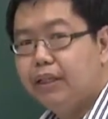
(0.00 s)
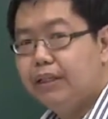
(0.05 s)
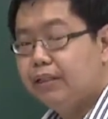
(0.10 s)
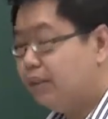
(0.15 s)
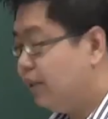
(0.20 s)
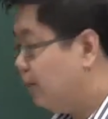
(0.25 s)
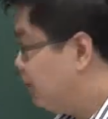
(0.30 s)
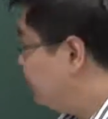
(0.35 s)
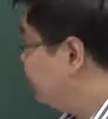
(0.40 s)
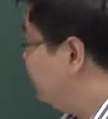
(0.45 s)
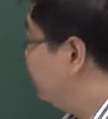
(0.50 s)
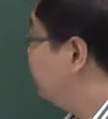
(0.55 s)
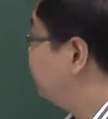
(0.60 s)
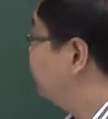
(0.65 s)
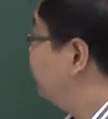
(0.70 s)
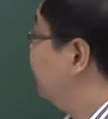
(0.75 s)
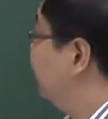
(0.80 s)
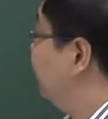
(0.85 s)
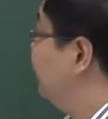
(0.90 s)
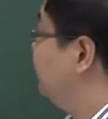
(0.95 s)
Now in this
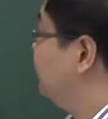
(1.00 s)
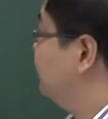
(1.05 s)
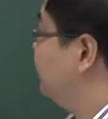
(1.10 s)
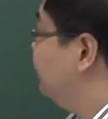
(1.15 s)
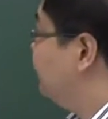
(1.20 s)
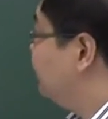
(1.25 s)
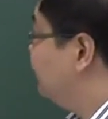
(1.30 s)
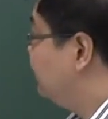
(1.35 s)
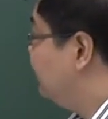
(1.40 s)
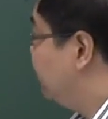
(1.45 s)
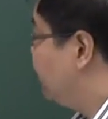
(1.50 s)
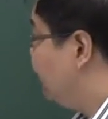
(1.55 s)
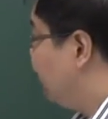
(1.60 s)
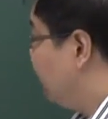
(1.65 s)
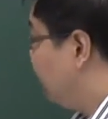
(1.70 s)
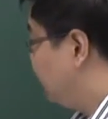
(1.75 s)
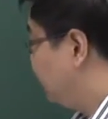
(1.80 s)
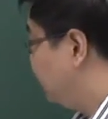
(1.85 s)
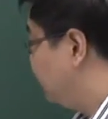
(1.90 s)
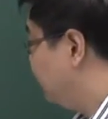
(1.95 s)
case, the
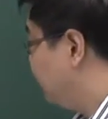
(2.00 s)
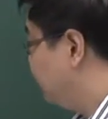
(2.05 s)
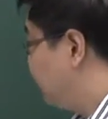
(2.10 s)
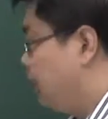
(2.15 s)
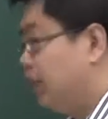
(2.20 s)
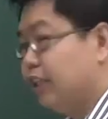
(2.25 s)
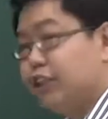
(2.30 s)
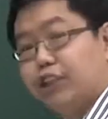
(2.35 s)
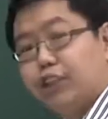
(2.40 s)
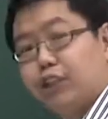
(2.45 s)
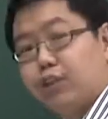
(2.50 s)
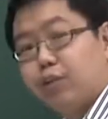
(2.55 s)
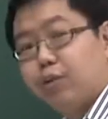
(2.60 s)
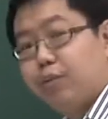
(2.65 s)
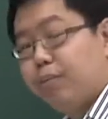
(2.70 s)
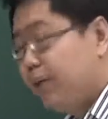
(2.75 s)
rational function would